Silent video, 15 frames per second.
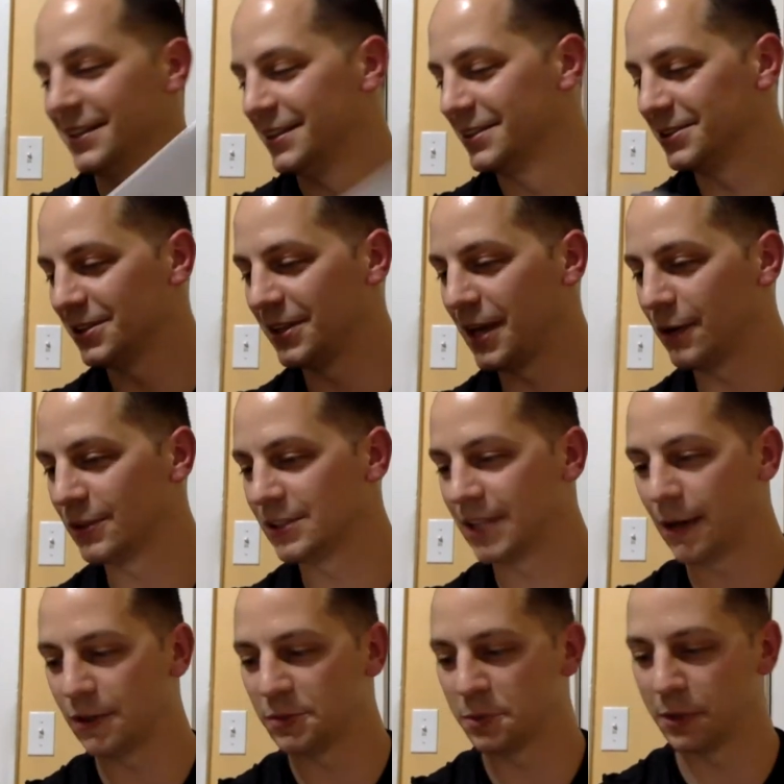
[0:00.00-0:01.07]
So that
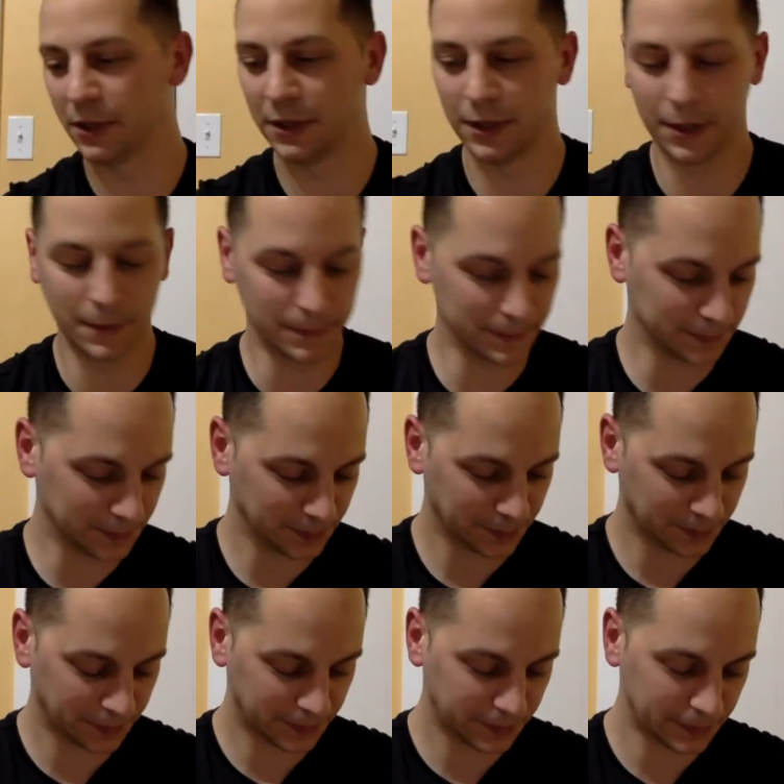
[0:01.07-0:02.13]
was pretty neat.
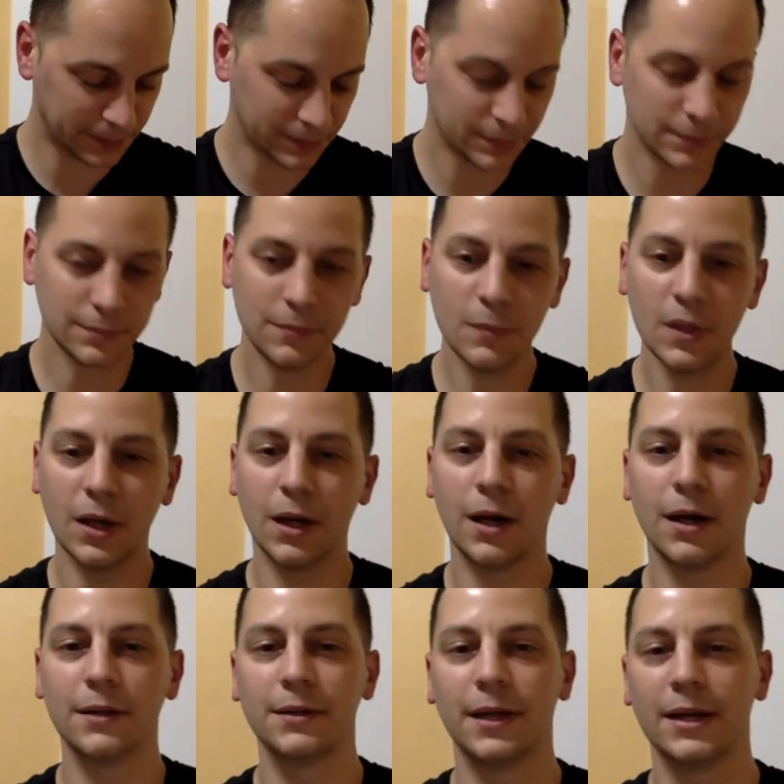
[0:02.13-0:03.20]

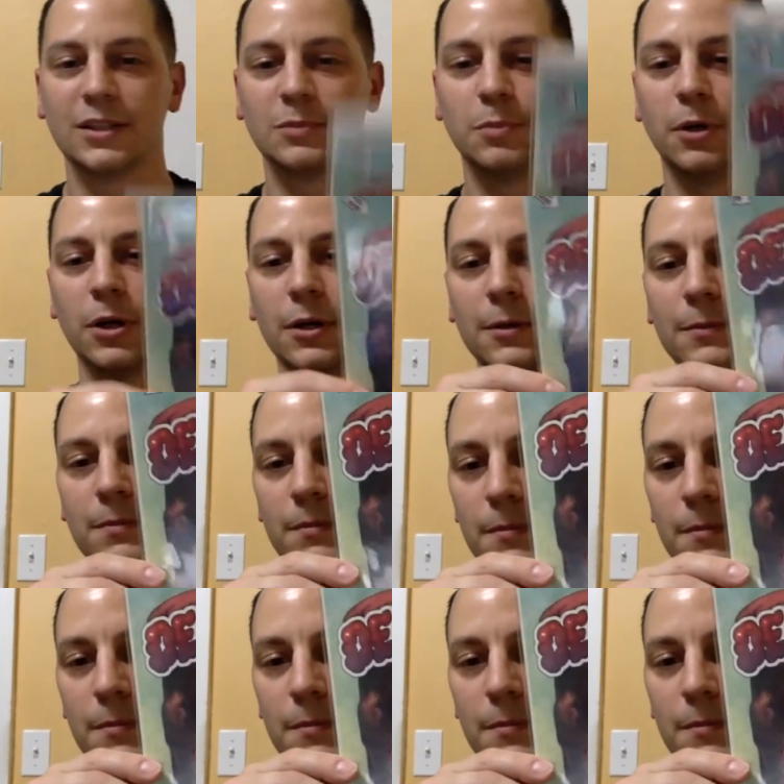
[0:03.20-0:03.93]
Next book,